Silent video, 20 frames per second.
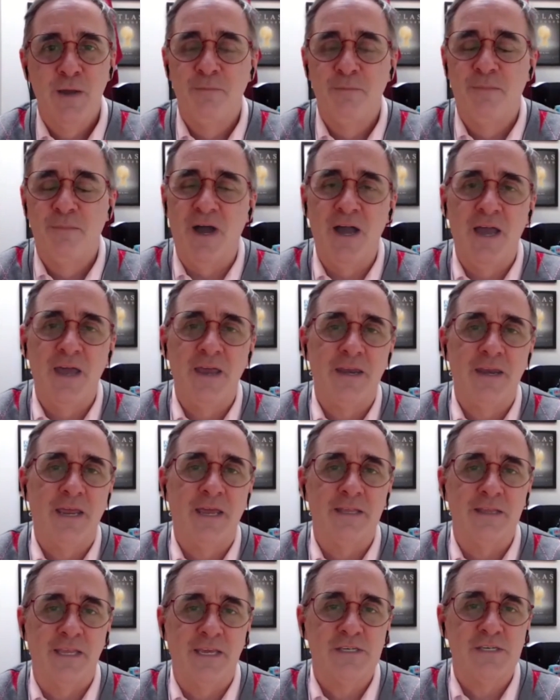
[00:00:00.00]
but
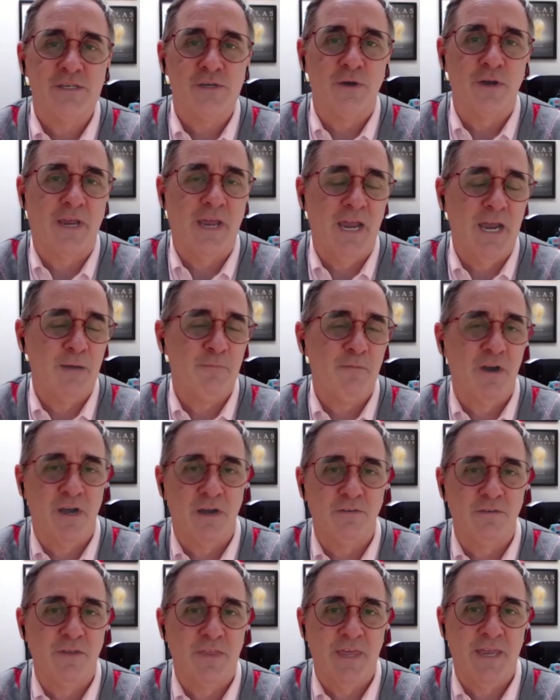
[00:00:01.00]
at least on camera and
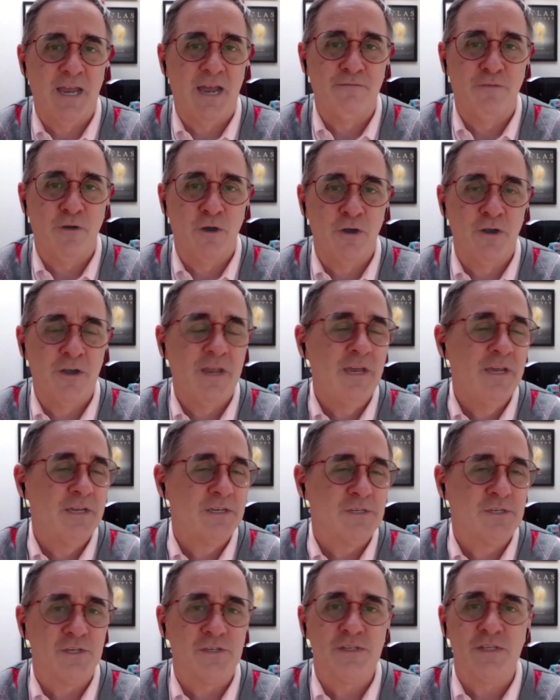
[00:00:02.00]
everything I've heard, he
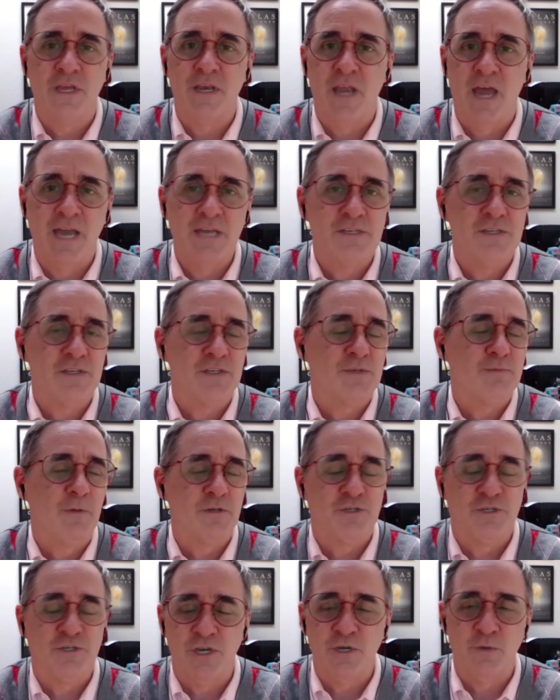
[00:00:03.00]
is just the nicest,
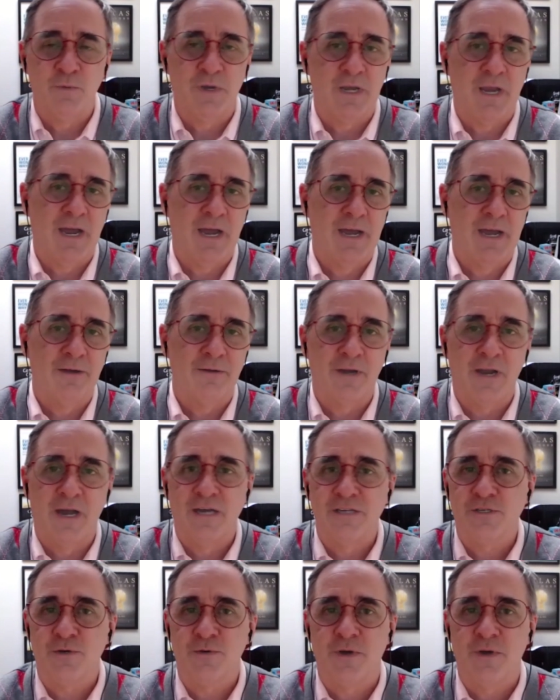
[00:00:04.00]
most genuine guy on
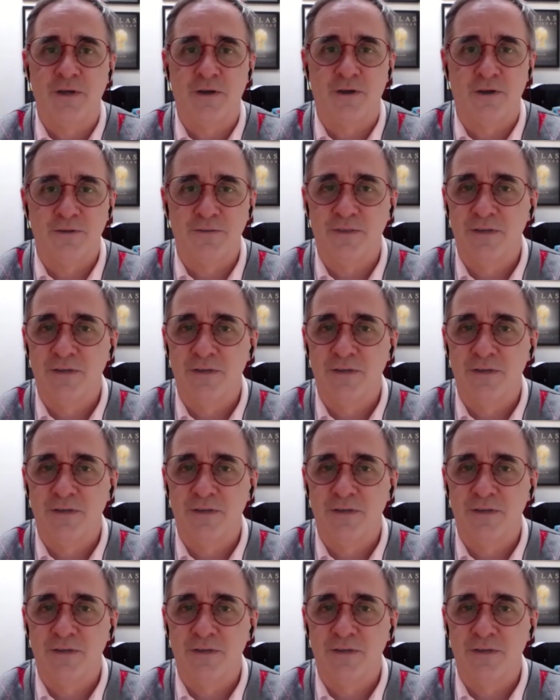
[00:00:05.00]
God's green earth,